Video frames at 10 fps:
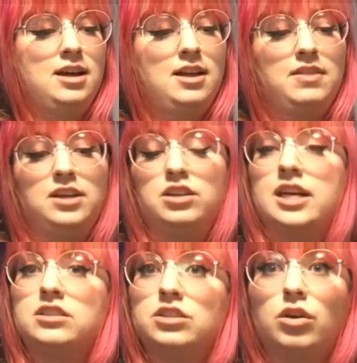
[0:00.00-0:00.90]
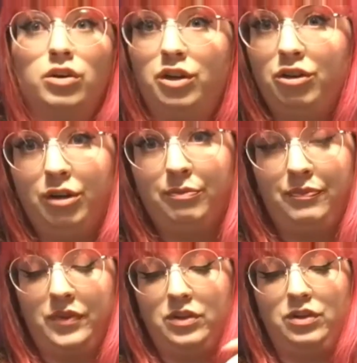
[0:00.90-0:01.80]
And then that's all you do.
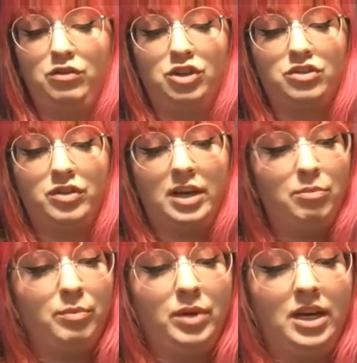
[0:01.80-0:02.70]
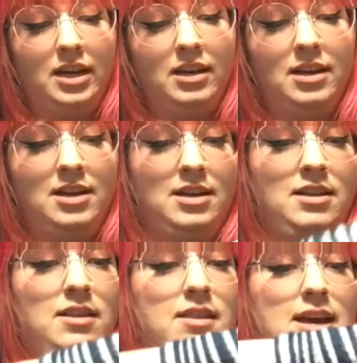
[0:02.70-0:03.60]
So you just keep repeating
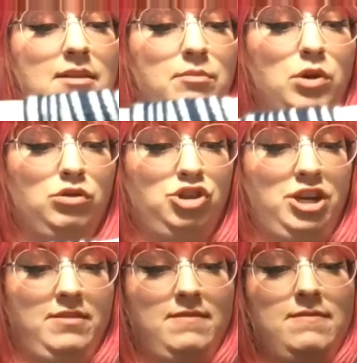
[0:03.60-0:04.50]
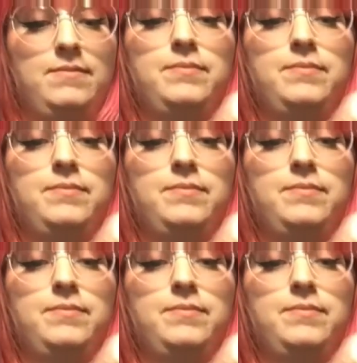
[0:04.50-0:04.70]
that motion.